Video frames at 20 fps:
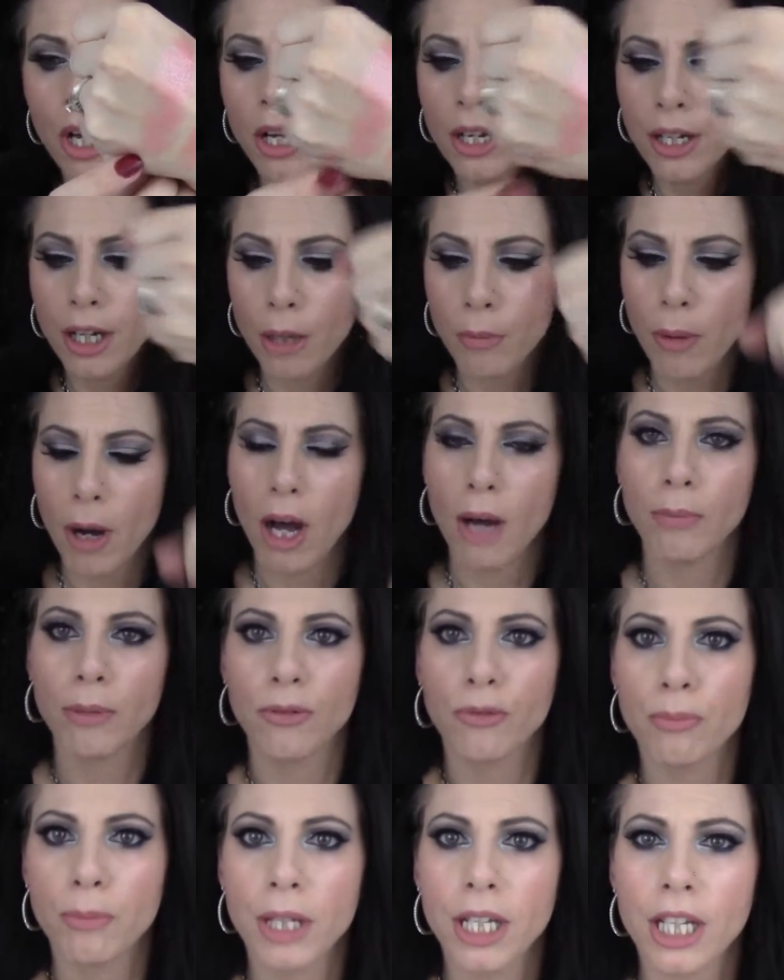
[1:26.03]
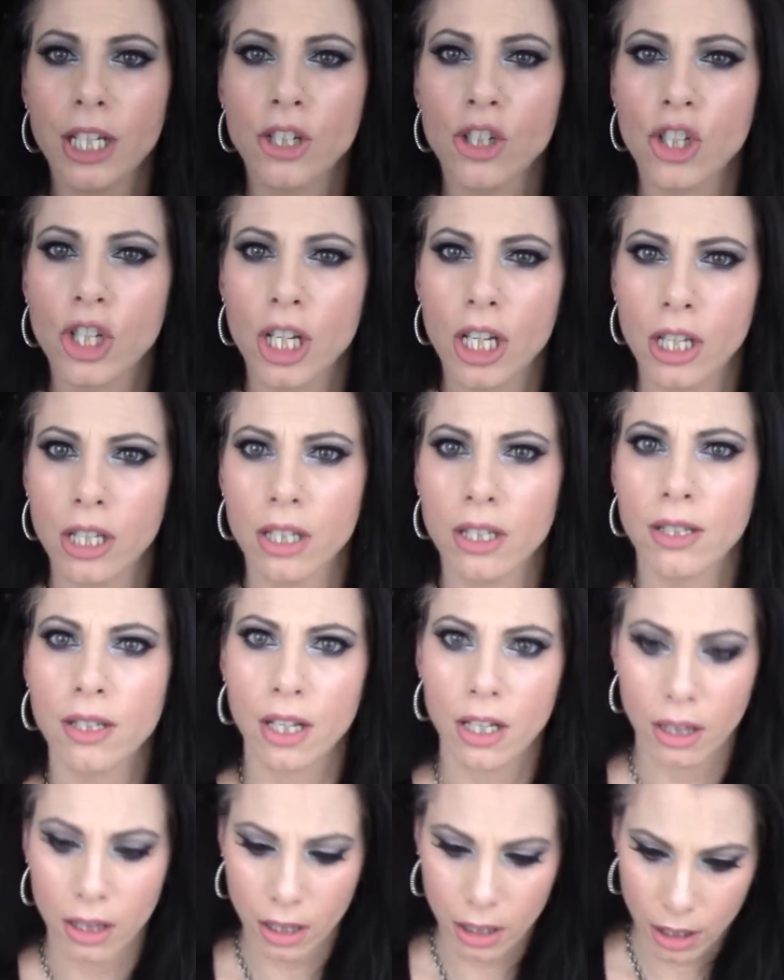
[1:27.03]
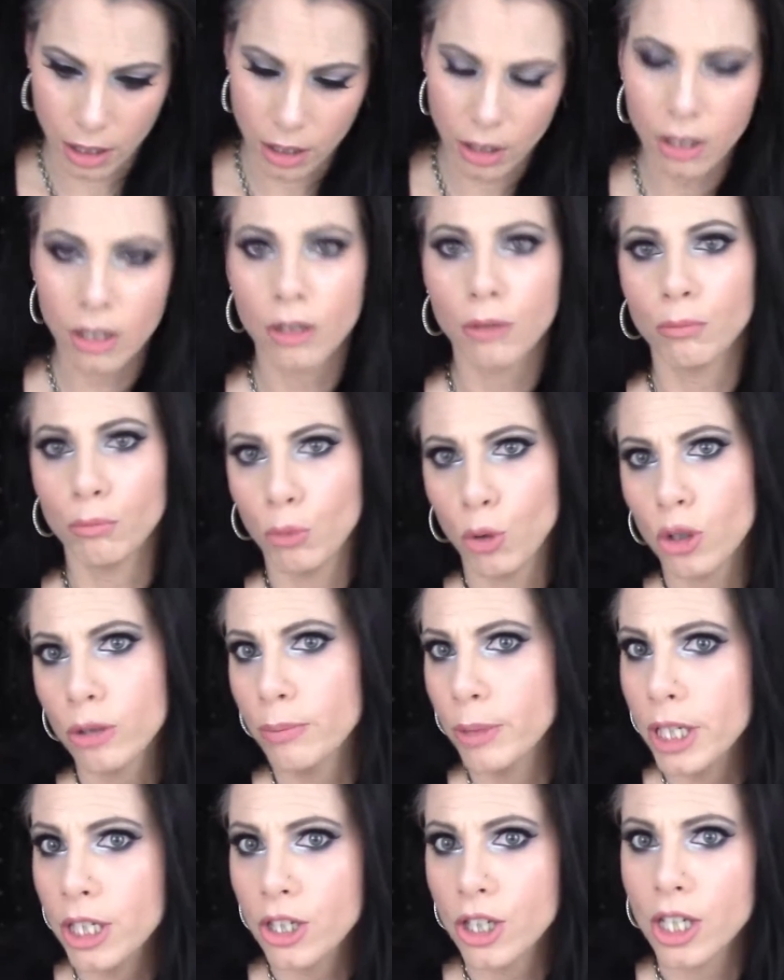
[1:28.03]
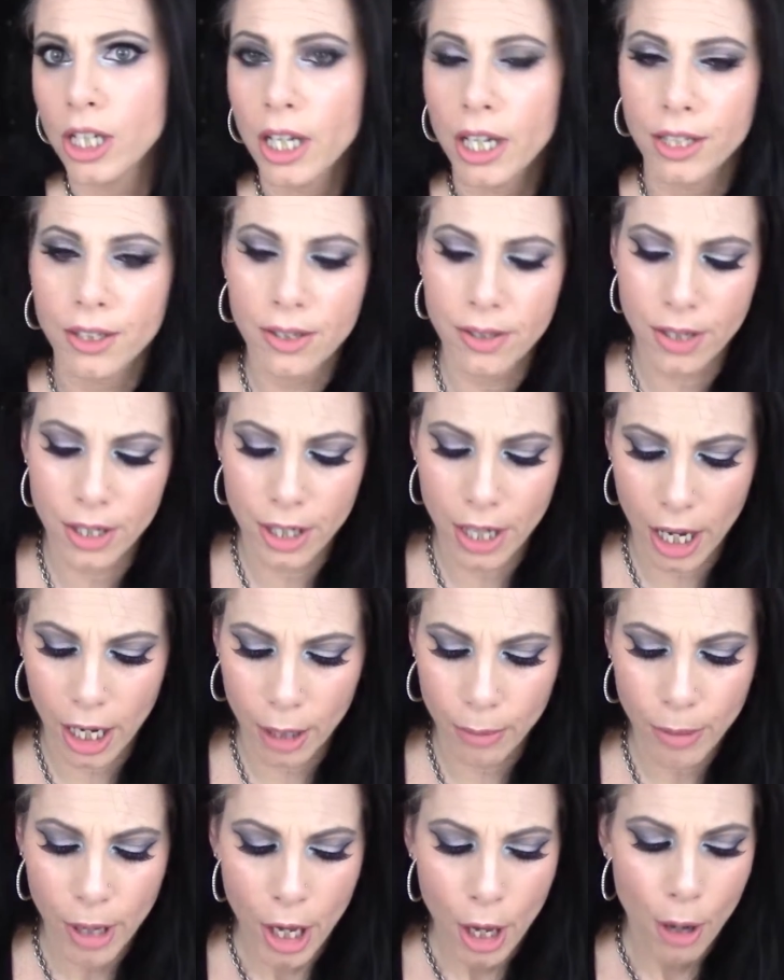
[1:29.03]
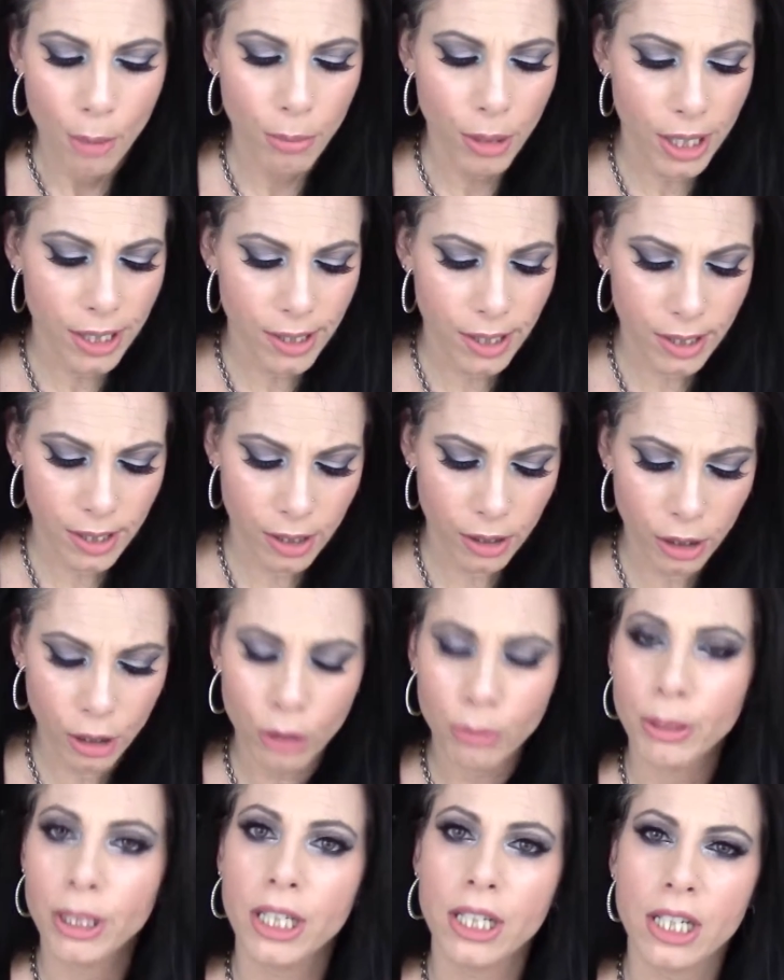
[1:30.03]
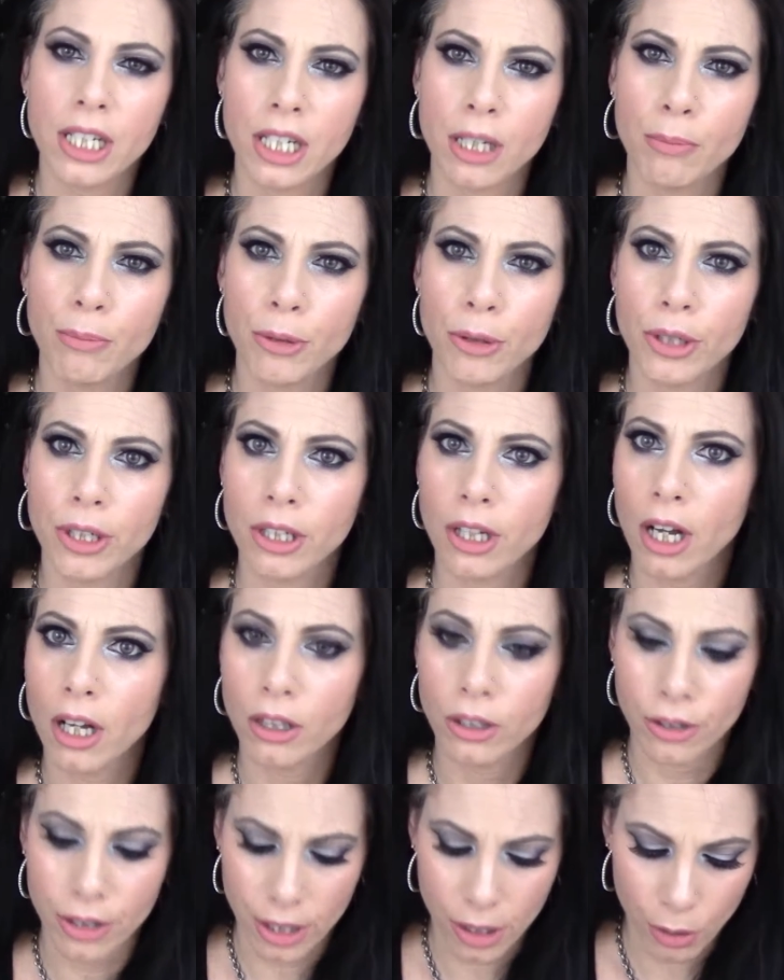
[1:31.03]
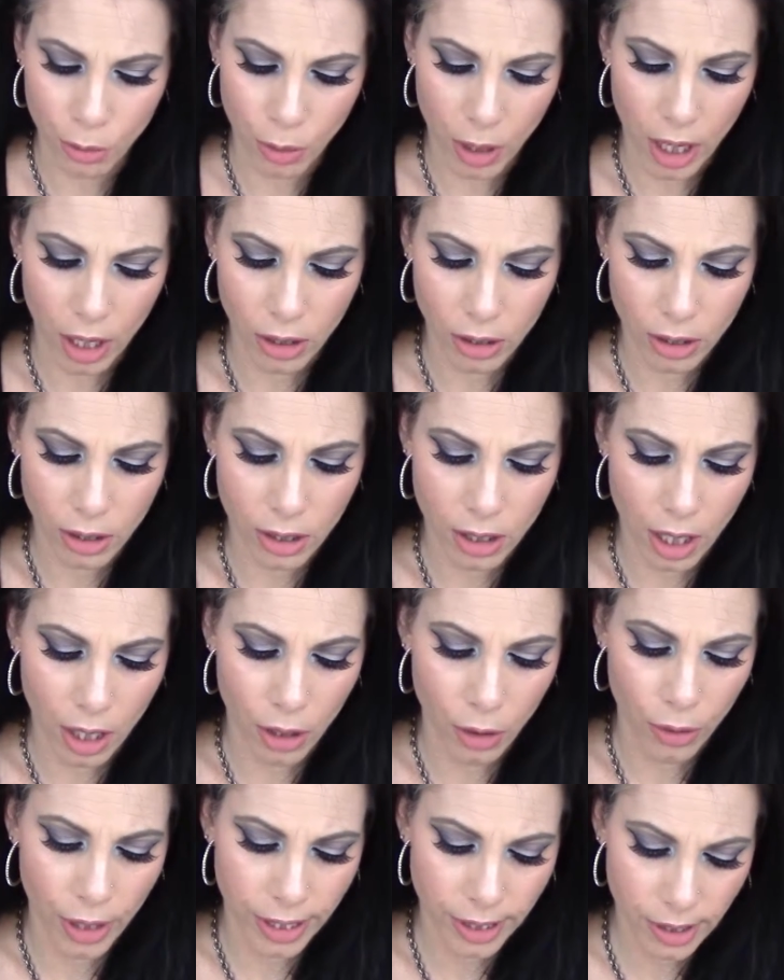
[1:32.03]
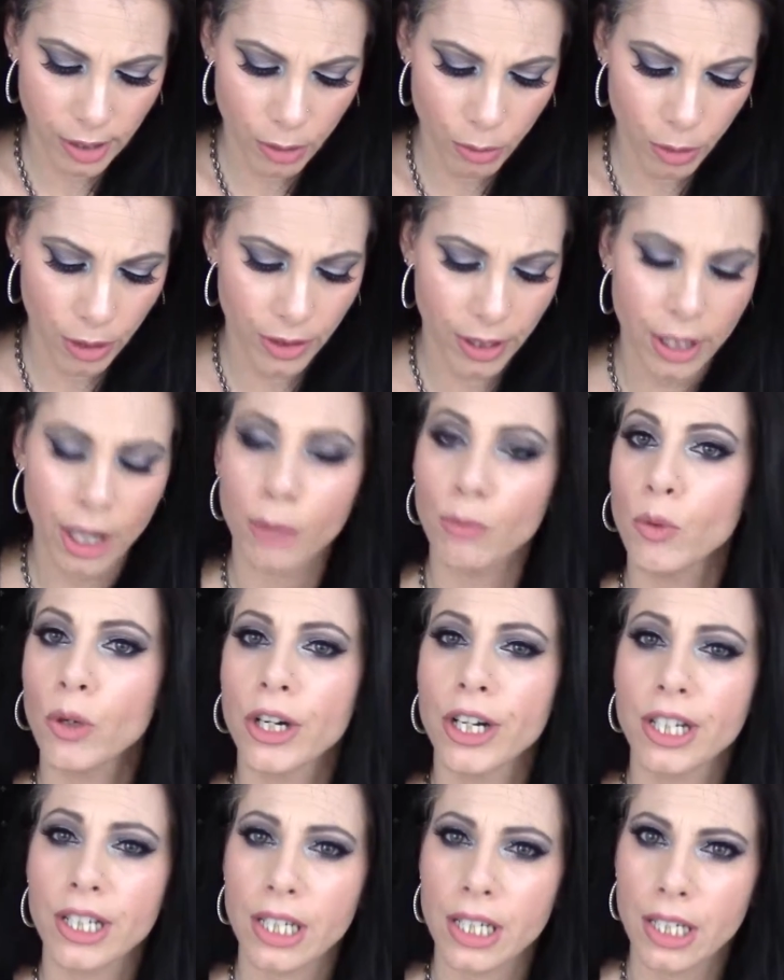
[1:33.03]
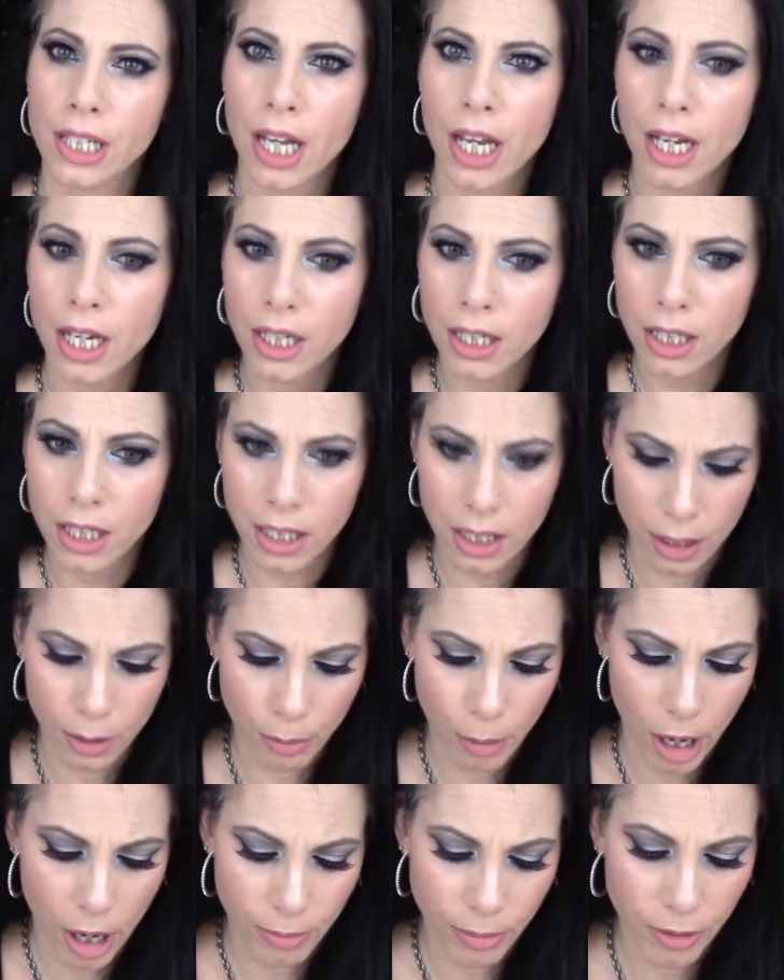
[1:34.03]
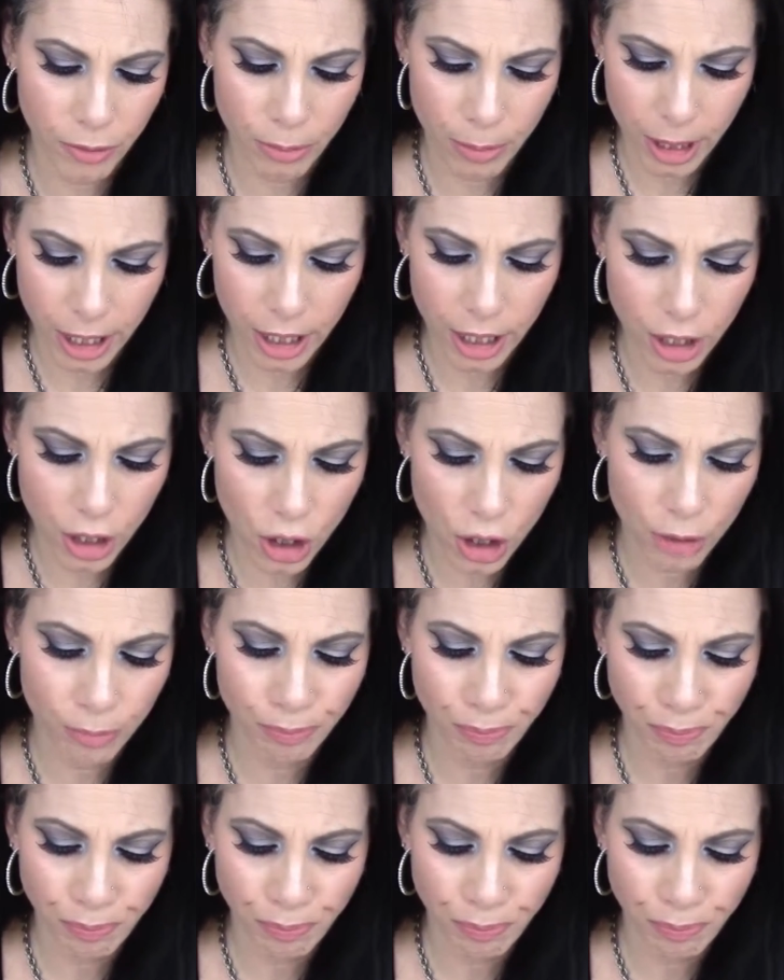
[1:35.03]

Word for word: Now Pop of Peach is a little more peachy, hence the name. Plus it's a little bit deeper in color as well. So that's the one that I'm wearing today, is Pop of Peach.